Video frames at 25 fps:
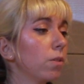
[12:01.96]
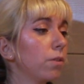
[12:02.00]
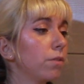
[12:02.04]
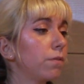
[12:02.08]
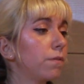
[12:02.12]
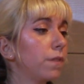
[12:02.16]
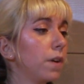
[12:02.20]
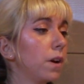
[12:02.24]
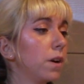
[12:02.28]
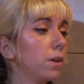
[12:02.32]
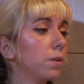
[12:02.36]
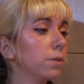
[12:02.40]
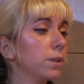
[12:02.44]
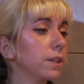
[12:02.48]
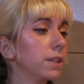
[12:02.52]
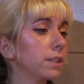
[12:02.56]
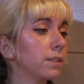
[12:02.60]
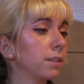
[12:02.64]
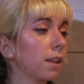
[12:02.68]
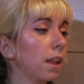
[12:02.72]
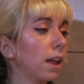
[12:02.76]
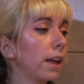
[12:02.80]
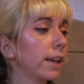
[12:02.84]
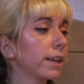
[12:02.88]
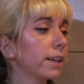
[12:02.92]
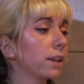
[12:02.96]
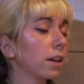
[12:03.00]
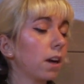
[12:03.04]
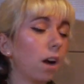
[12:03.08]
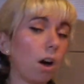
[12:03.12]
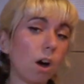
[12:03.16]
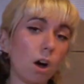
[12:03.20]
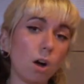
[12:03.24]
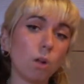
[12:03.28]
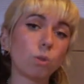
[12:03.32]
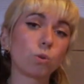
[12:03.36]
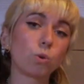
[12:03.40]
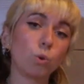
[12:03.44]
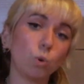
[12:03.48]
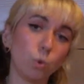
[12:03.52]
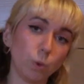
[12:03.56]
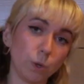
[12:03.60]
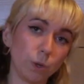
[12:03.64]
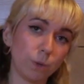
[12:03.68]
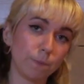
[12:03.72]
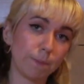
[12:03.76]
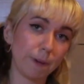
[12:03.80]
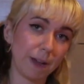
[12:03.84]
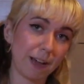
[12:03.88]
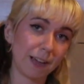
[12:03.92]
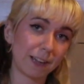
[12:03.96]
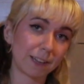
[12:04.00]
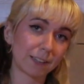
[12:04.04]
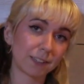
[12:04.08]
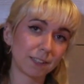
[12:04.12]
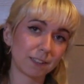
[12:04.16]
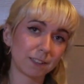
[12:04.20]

the phone is like, "I'll call you back."